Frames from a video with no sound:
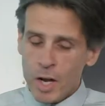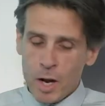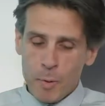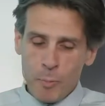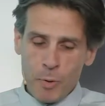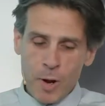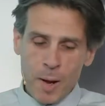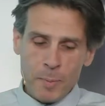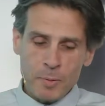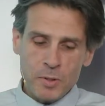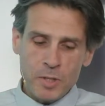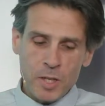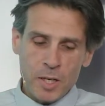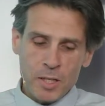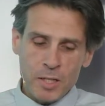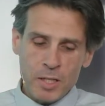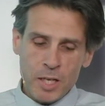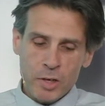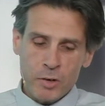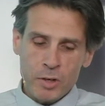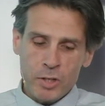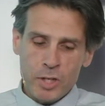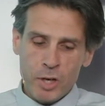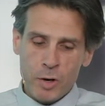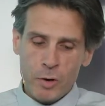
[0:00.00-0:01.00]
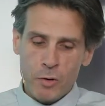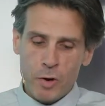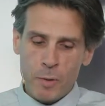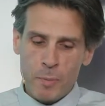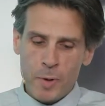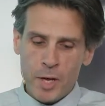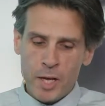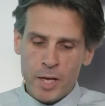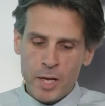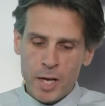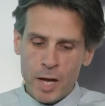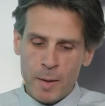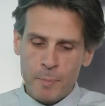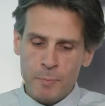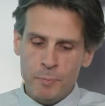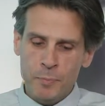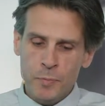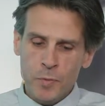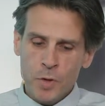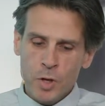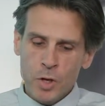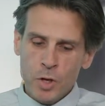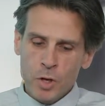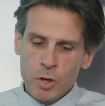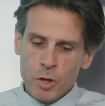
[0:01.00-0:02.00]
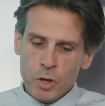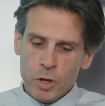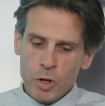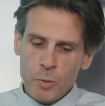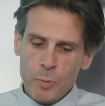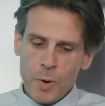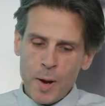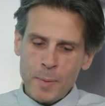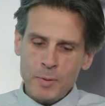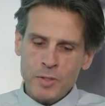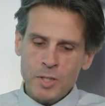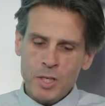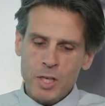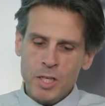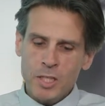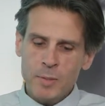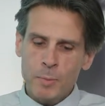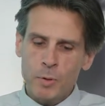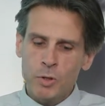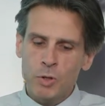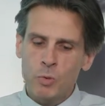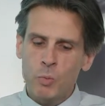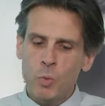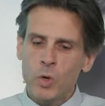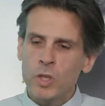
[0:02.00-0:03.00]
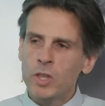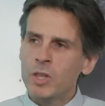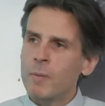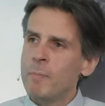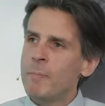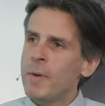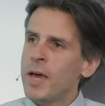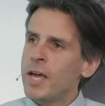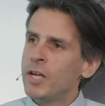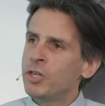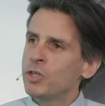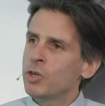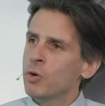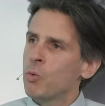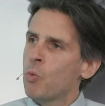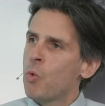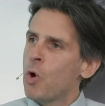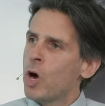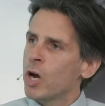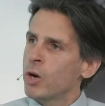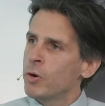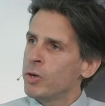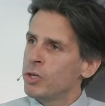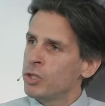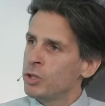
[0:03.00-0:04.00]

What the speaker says: And perhaps Secretary Rabi, could you perhaps tell us about what the major water